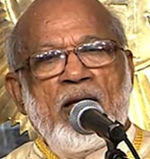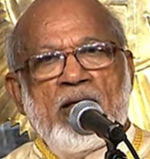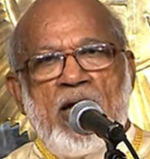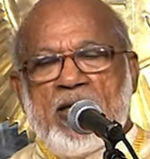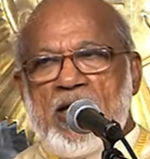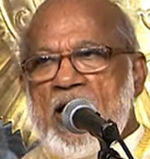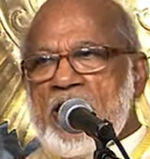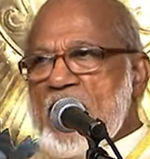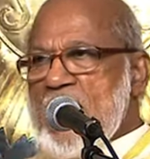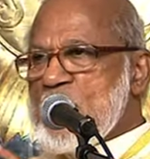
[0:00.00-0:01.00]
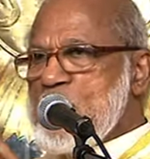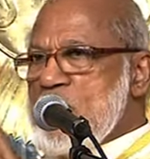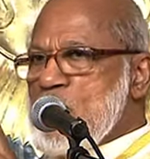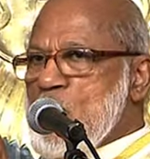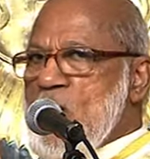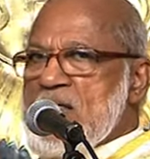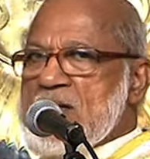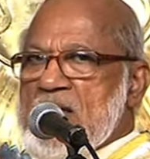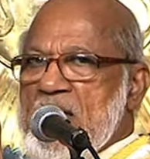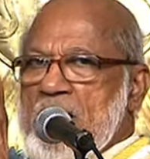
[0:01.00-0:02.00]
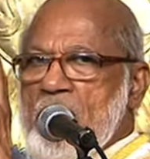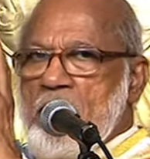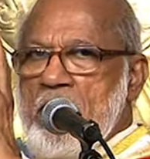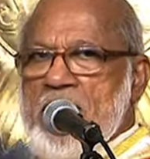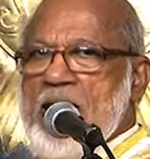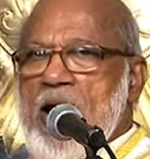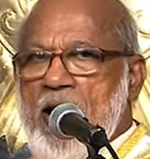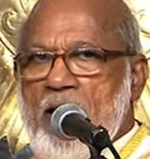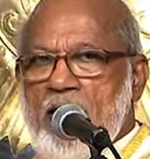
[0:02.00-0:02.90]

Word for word: taking a direction towards the Mecca.